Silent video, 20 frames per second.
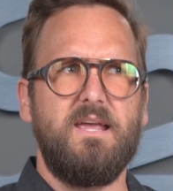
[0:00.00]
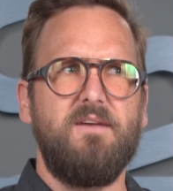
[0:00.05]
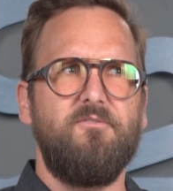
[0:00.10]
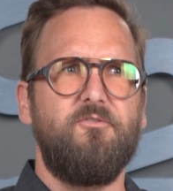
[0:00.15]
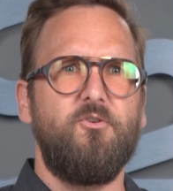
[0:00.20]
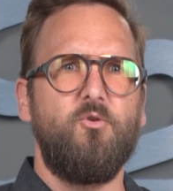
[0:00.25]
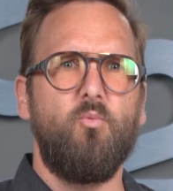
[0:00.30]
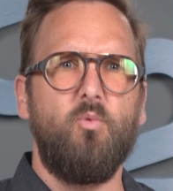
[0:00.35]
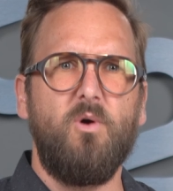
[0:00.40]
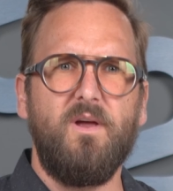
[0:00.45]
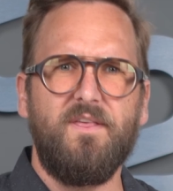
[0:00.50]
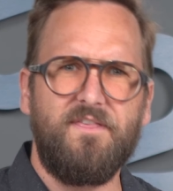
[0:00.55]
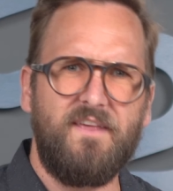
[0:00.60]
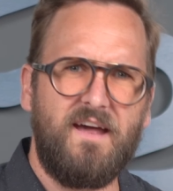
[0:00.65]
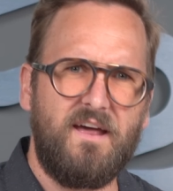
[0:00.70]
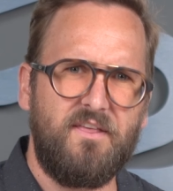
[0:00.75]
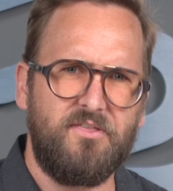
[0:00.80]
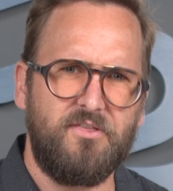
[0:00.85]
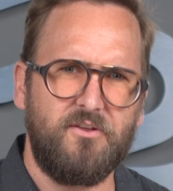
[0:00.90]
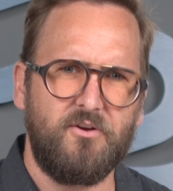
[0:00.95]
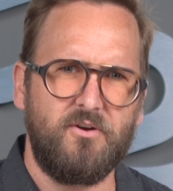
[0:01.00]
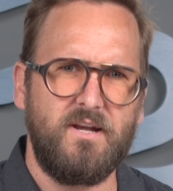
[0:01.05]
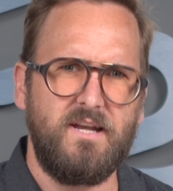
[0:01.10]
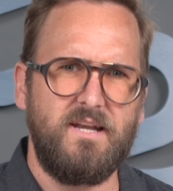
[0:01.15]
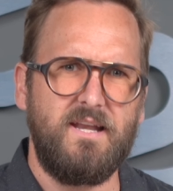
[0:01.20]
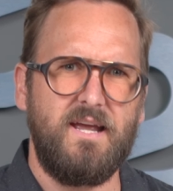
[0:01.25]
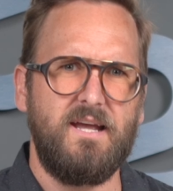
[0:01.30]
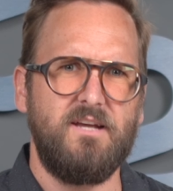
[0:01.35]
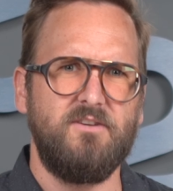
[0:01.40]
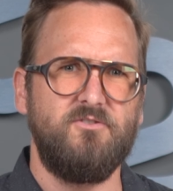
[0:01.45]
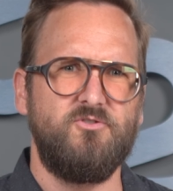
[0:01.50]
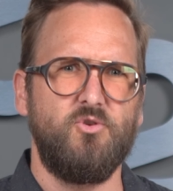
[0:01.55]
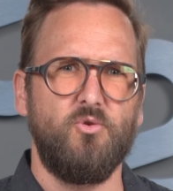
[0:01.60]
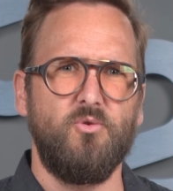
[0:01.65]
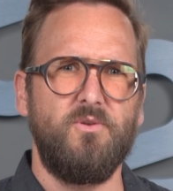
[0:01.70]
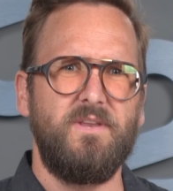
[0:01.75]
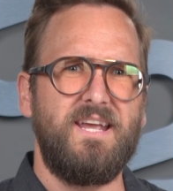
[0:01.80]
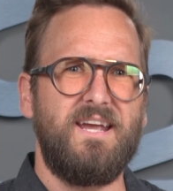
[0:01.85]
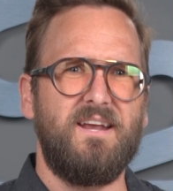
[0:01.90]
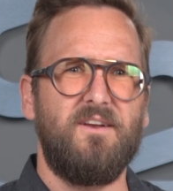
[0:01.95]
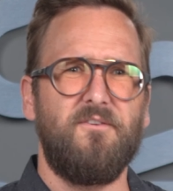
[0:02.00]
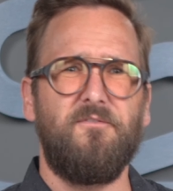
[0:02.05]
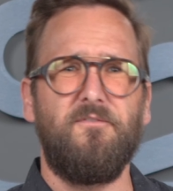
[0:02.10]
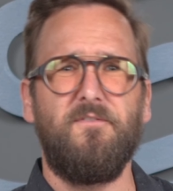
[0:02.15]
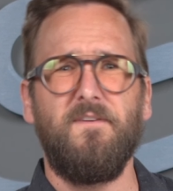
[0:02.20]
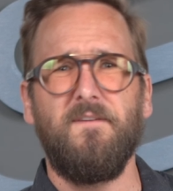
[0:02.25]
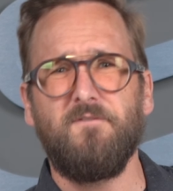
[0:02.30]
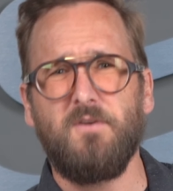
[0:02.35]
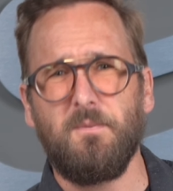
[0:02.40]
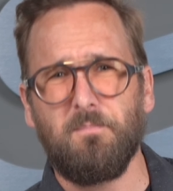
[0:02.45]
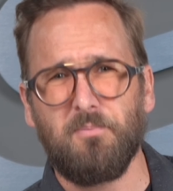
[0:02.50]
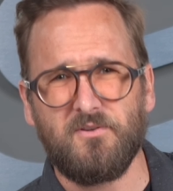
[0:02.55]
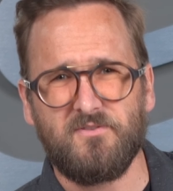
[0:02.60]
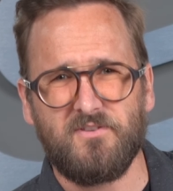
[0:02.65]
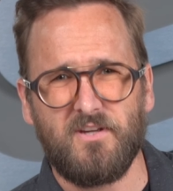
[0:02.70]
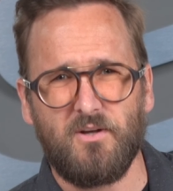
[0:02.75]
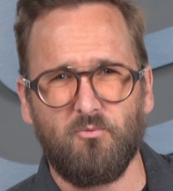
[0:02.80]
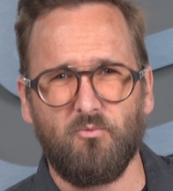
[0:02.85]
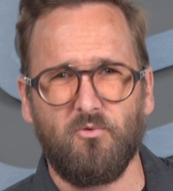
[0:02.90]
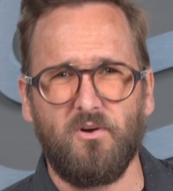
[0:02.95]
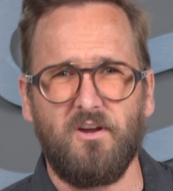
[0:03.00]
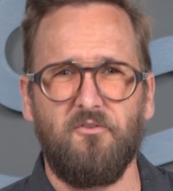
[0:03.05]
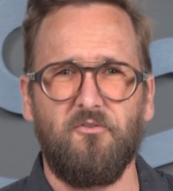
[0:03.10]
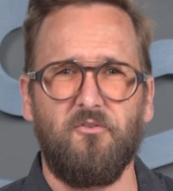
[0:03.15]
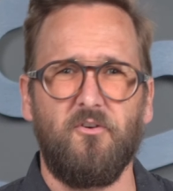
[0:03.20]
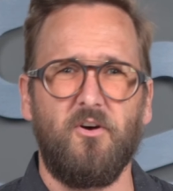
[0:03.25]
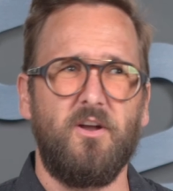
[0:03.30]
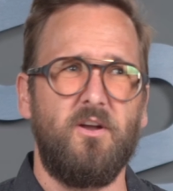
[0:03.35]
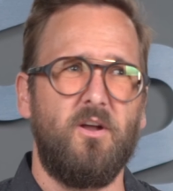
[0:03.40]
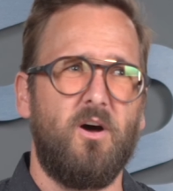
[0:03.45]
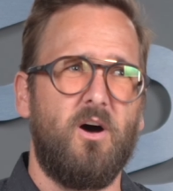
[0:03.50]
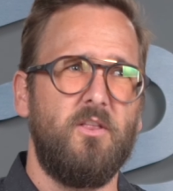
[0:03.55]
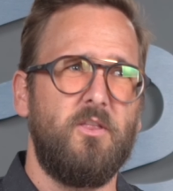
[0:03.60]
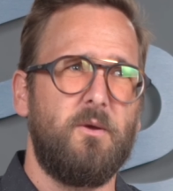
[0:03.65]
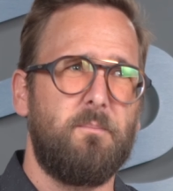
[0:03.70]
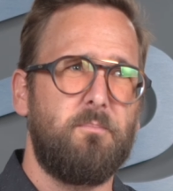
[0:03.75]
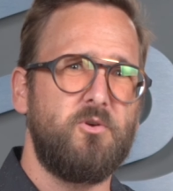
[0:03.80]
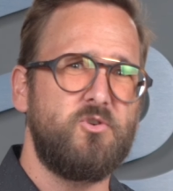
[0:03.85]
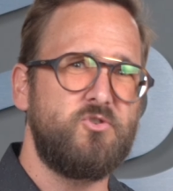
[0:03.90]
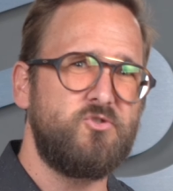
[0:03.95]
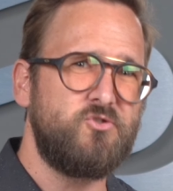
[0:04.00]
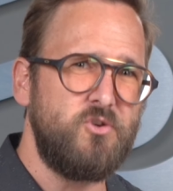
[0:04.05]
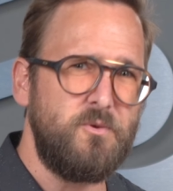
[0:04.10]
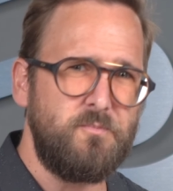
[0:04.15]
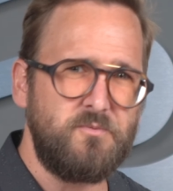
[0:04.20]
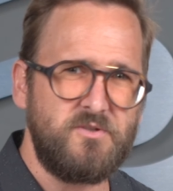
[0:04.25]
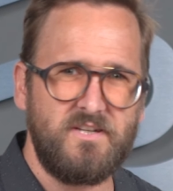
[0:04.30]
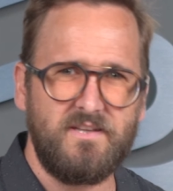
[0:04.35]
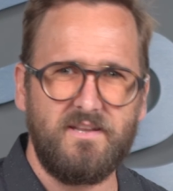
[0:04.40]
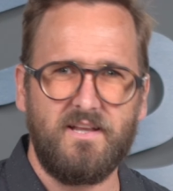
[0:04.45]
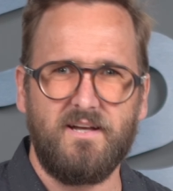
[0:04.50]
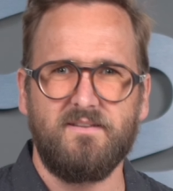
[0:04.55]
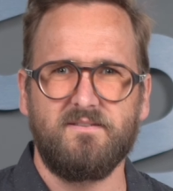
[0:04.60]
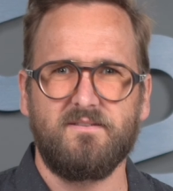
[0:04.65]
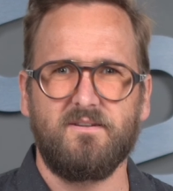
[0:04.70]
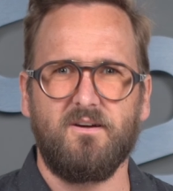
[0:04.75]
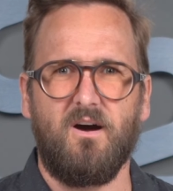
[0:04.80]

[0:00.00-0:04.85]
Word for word: even with that 30 days you only get a 50% refund on the prescription lens